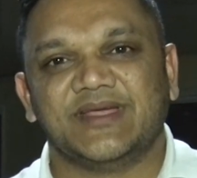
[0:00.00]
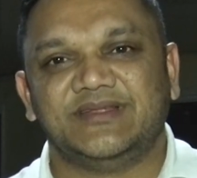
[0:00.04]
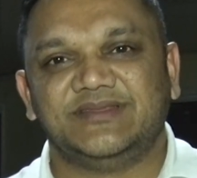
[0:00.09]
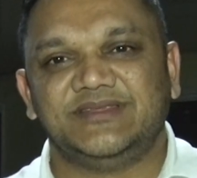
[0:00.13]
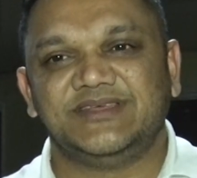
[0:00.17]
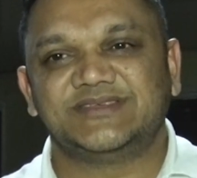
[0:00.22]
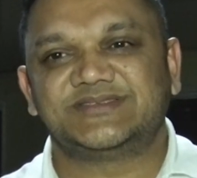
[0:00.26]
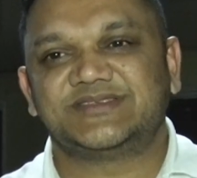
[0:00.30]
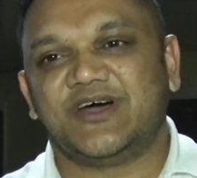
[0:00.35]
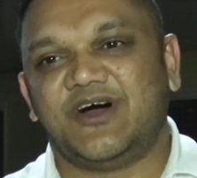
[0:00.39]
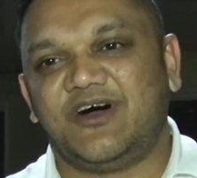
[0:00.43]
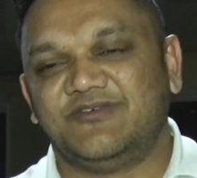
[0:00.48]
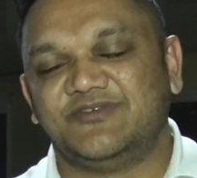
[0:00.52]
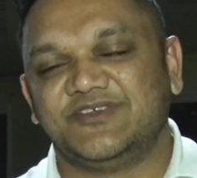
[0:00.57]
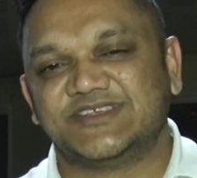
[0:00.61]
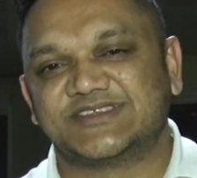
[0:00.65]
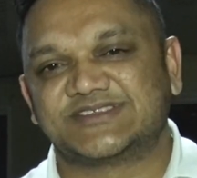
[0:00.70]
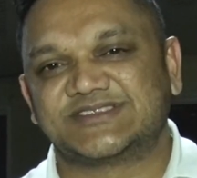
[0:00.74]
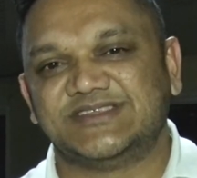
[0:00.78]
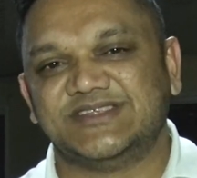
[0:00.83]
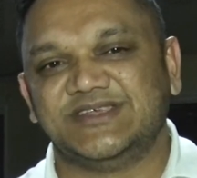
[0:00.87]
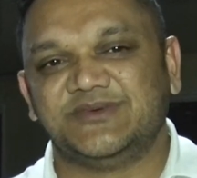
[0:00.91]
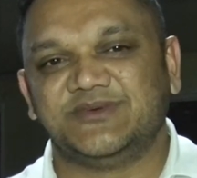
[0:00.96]
This
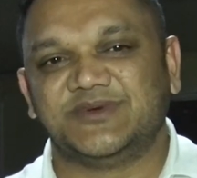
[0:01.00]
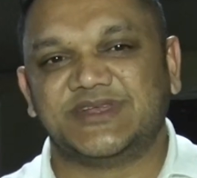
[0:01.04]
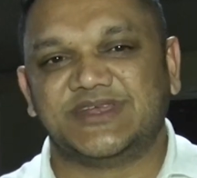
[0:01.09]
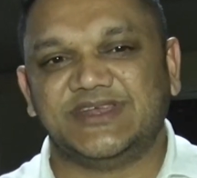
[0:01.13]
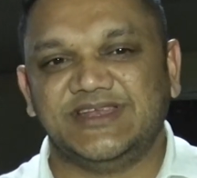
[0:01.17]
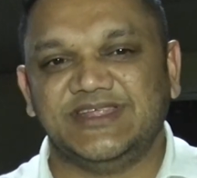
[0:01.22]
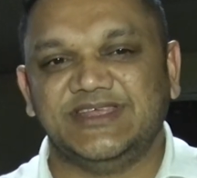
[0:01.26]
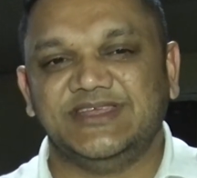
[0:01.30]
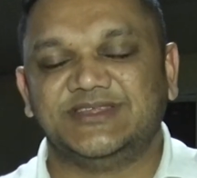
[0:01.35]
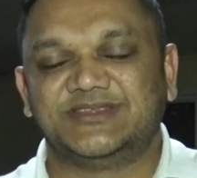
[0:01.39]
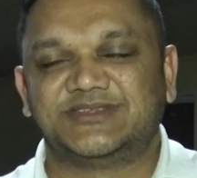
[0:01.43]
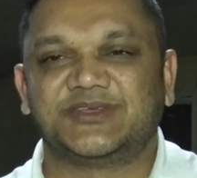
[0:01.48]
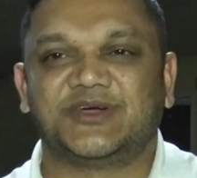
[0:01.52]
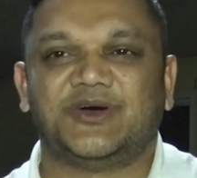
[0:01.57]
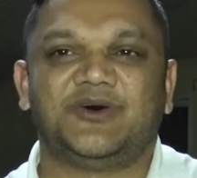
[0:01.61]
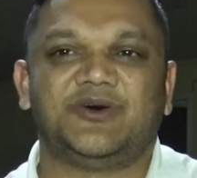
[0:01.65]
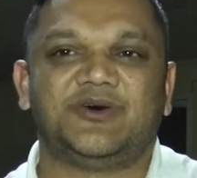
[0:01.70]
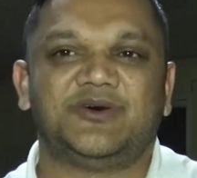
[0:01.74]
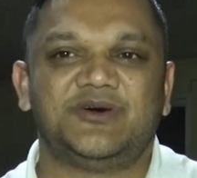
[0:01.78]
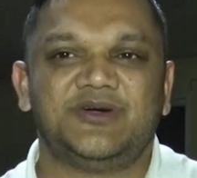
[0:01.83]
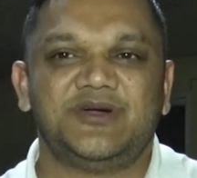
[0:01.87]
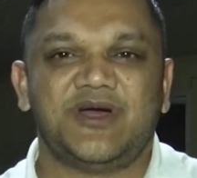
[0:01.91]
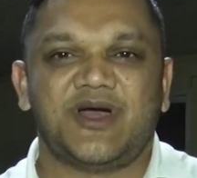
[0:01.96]
obviously would lead
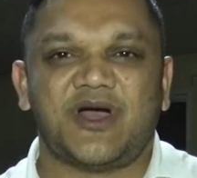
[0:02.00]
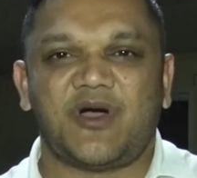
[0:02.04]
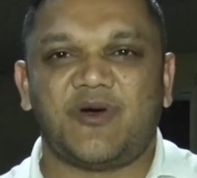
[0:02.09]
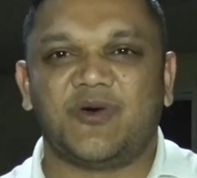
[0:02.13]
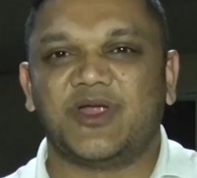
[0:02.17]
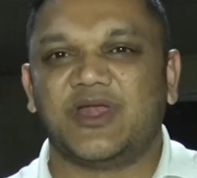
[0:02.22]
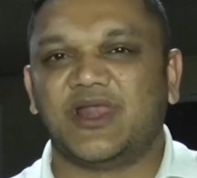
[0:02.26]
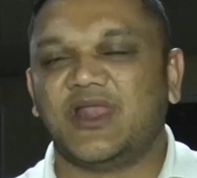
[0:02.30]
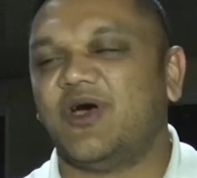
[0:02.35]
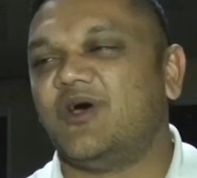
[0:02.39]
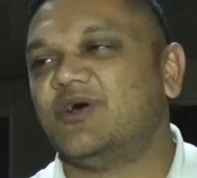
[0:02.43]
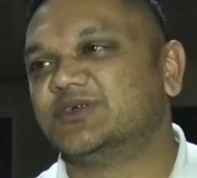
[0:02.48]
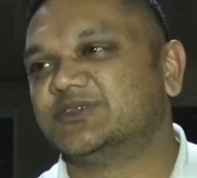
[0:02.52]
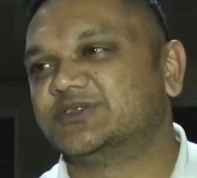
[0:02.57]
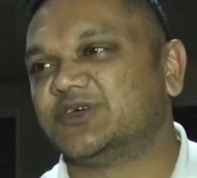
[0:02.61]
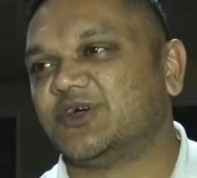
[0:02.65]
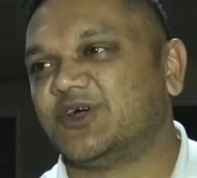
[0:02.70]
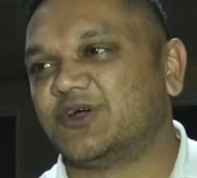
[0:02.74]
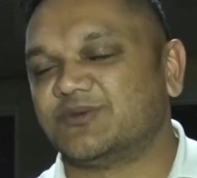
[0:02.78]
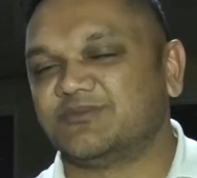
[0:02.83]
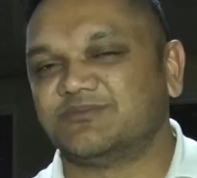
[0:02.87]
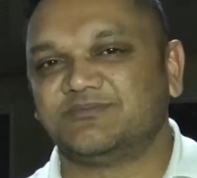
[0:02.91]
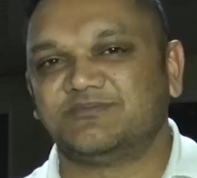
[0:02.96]
to our
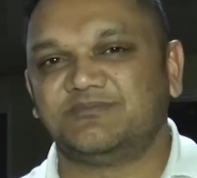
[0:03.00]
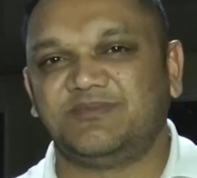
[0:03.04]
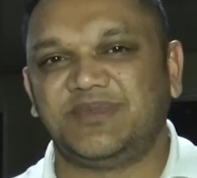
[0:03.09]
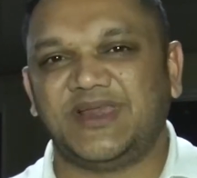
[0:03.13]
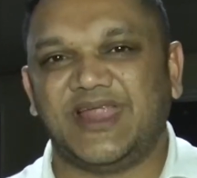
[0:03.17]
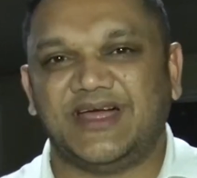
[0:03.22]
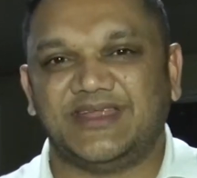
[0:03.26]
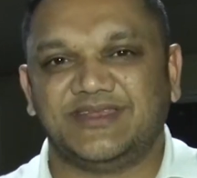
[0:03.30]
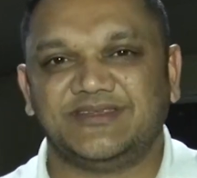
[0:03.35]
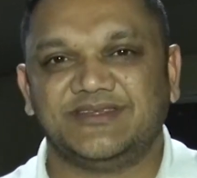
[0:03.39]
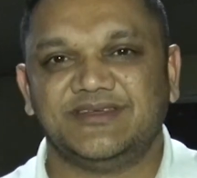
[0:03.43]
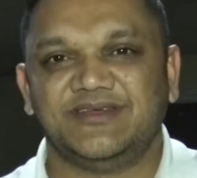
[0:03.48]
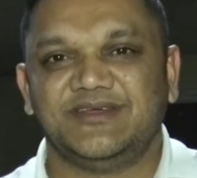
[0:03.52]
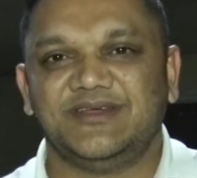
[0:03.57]
long-term plan